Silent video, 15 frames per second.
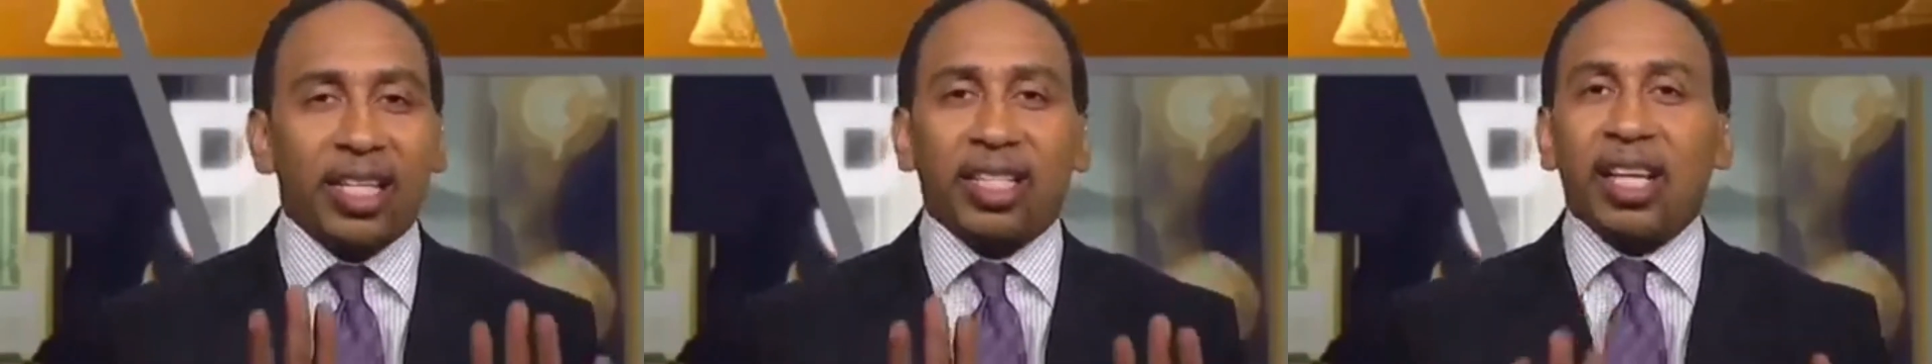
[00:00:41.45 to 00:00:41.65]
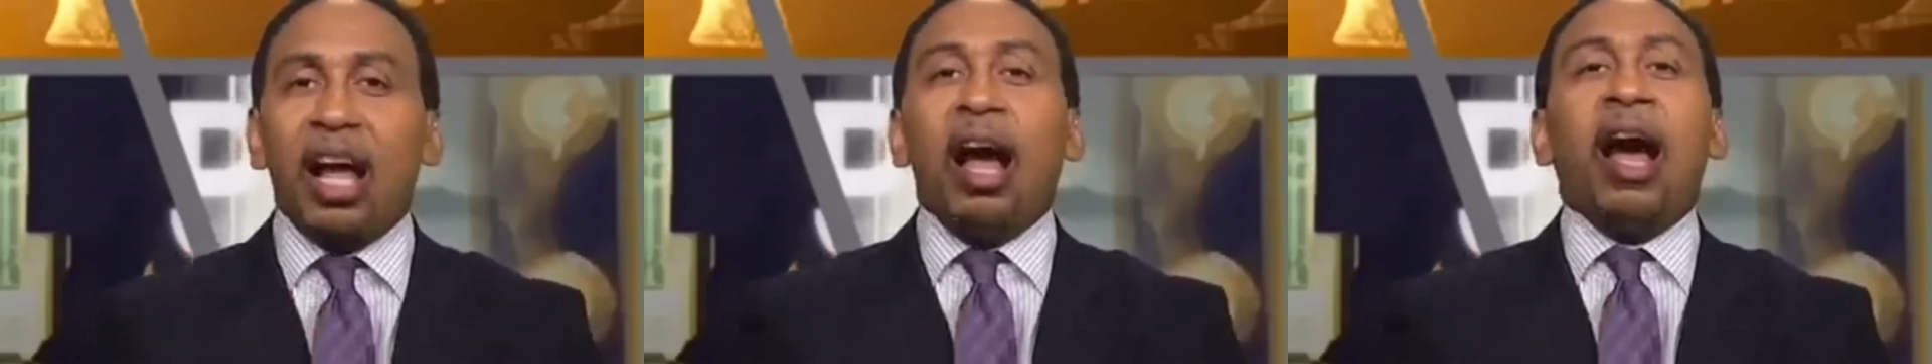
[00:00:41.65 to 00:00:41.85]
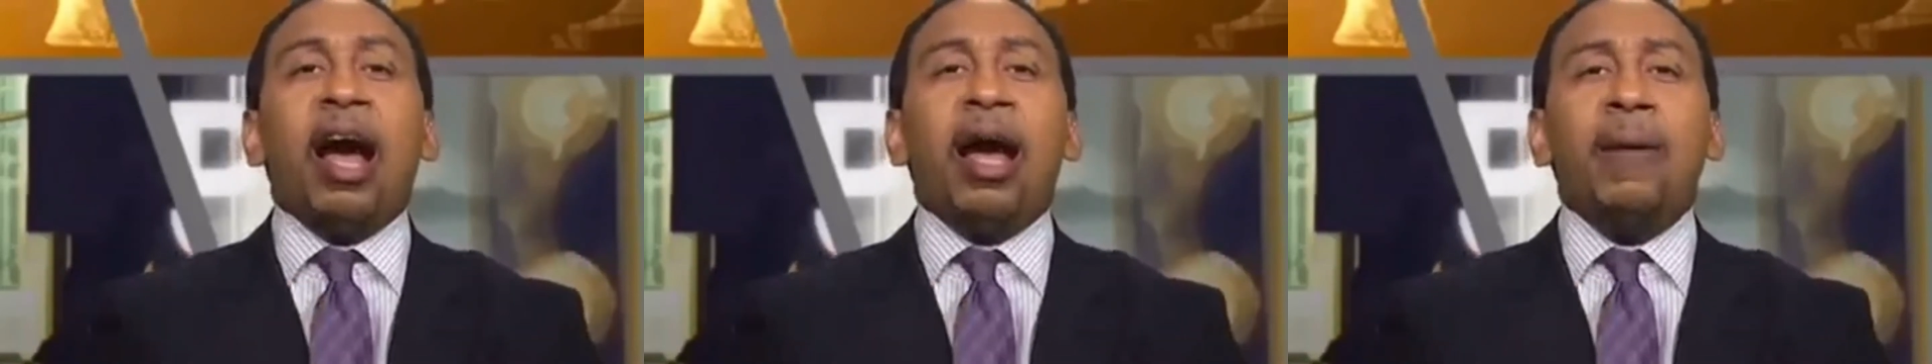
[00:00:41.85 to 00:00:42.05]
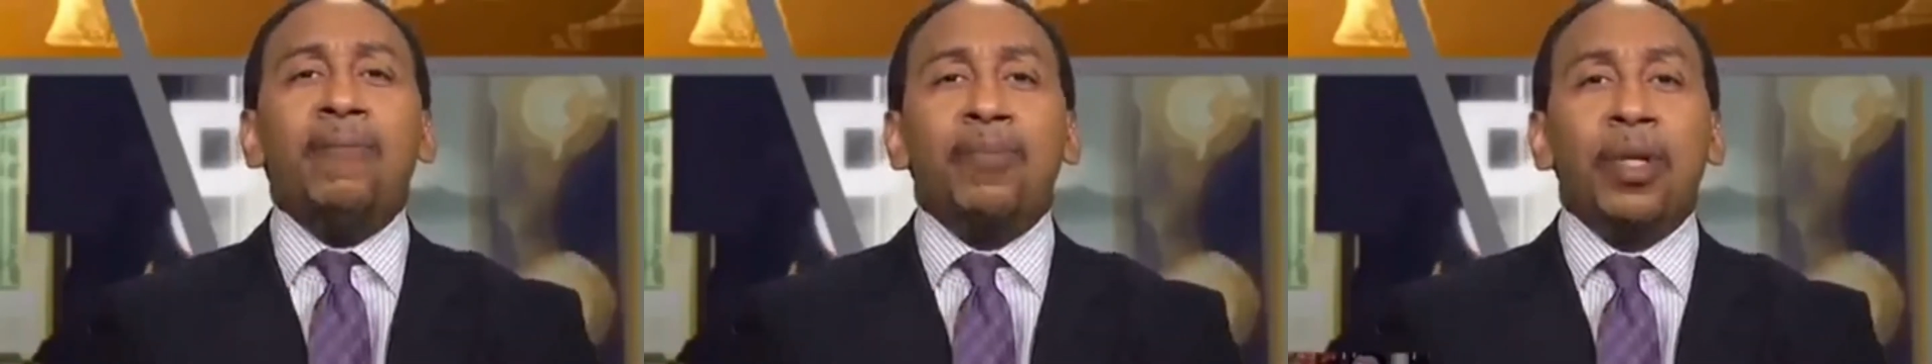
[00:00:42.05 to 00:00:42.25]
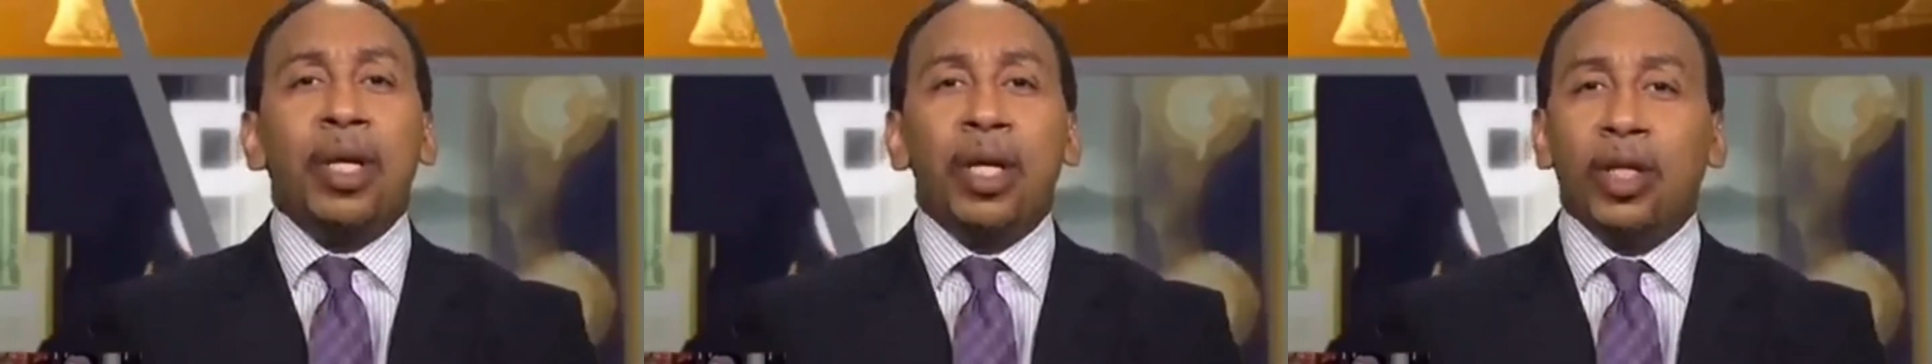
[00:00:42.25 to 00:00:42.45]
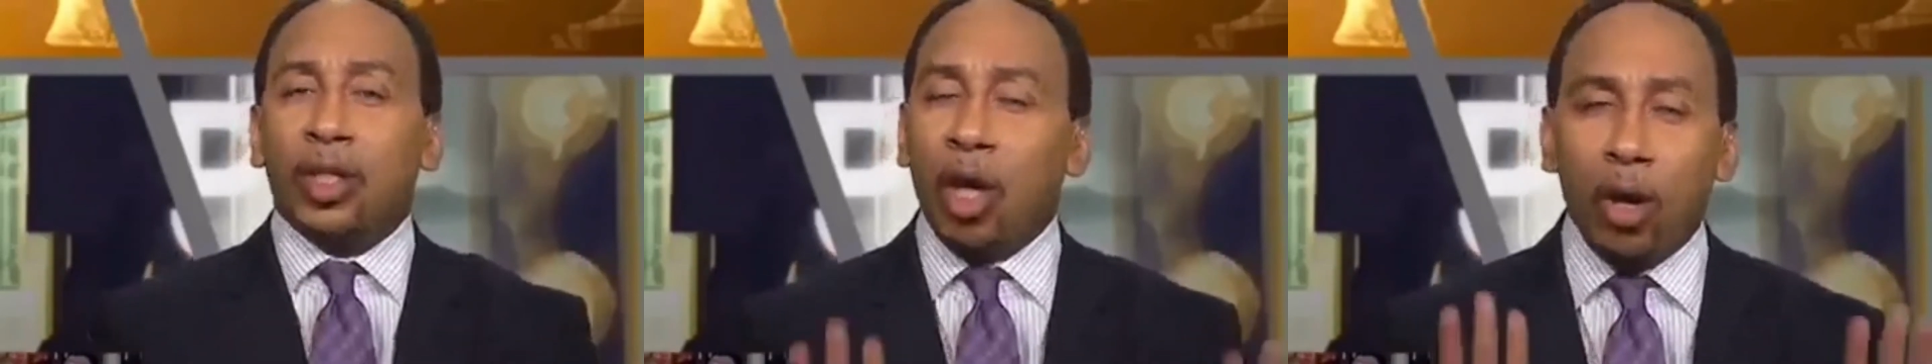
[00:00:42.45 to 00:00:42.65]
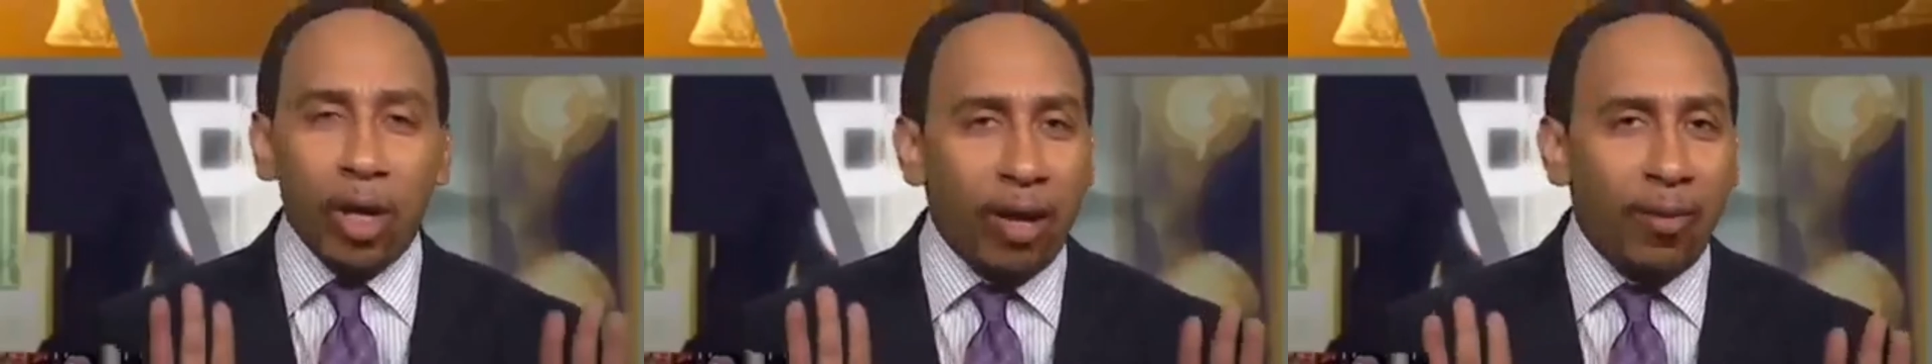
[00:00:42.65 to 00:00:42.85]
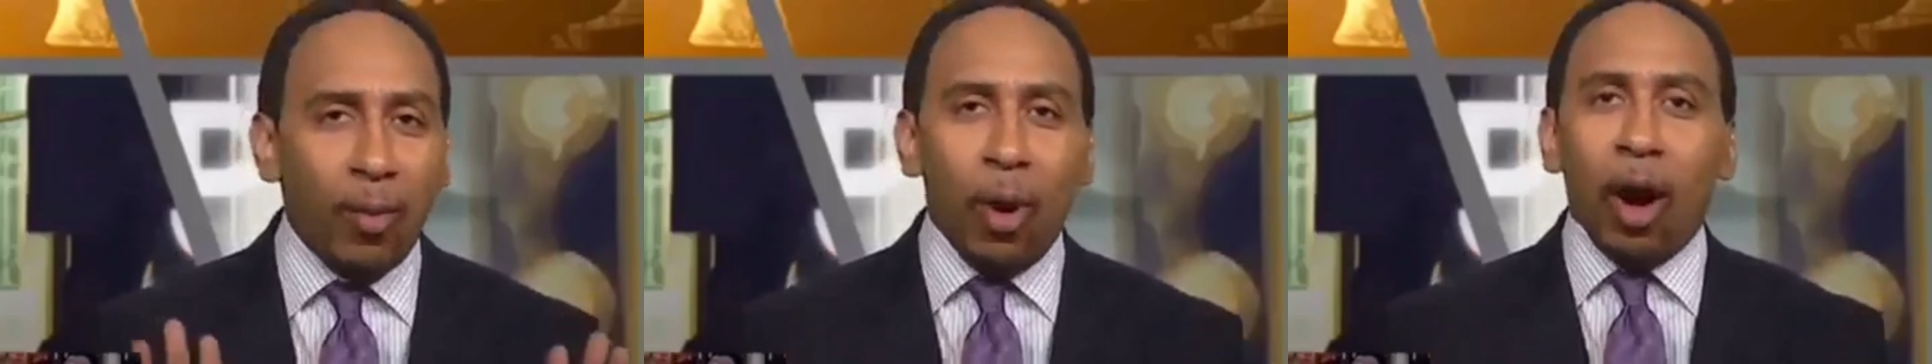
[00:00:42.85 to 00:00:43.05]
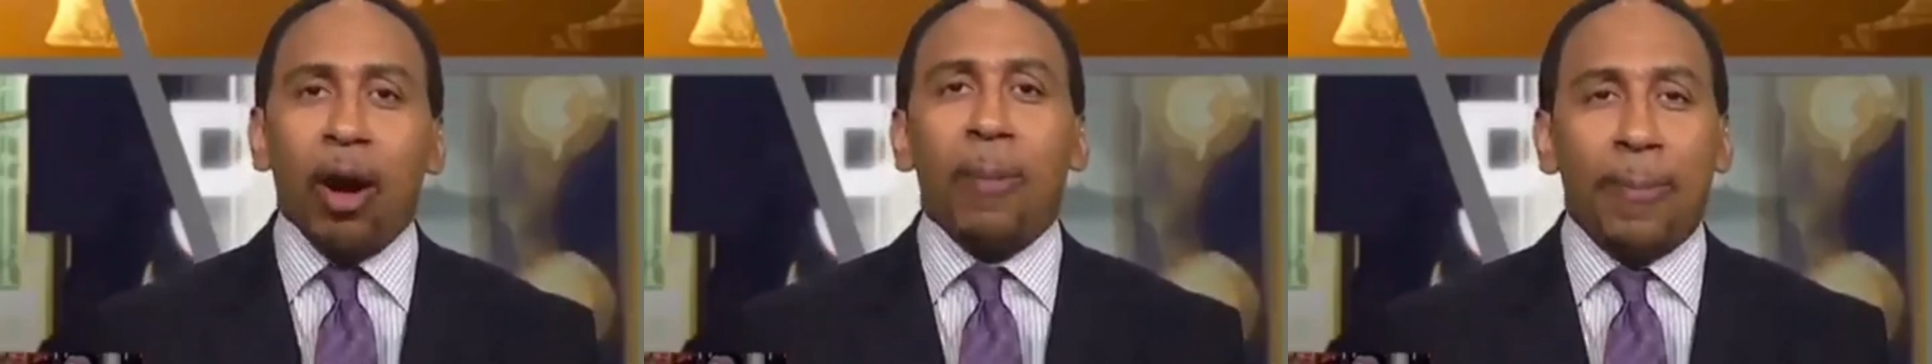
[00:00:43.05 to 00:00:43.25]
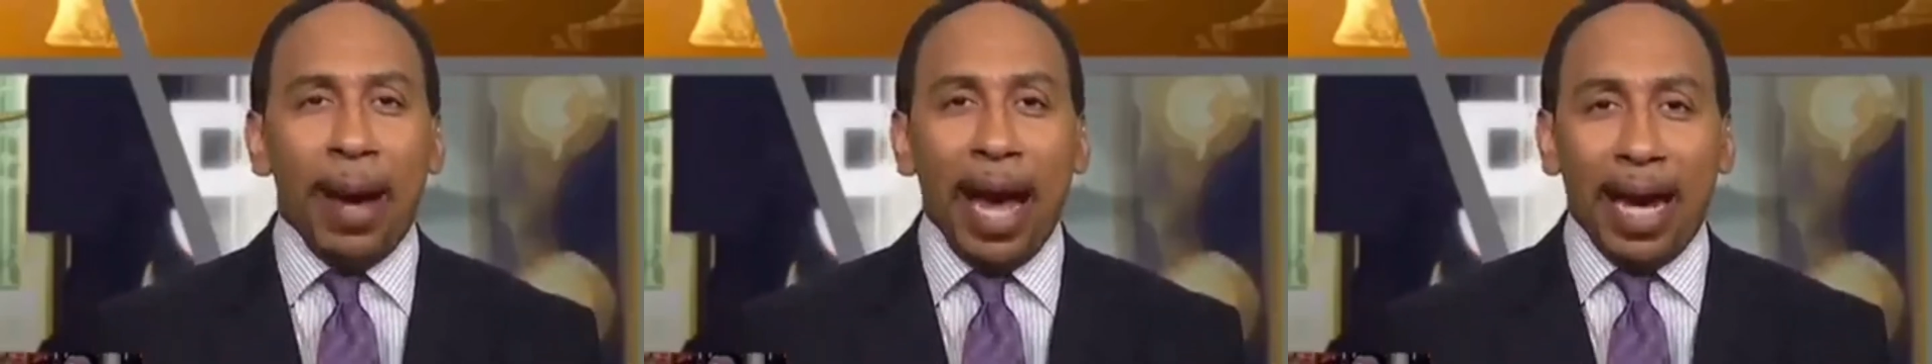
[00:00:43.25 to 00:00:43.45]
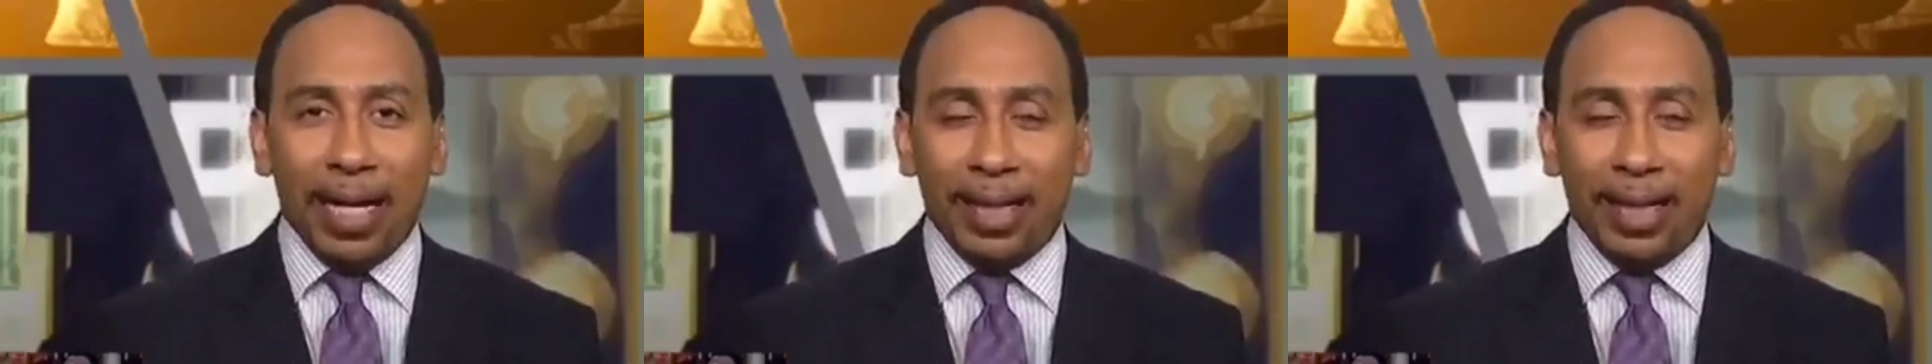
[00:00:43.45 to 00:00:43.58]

time. Don't even worry about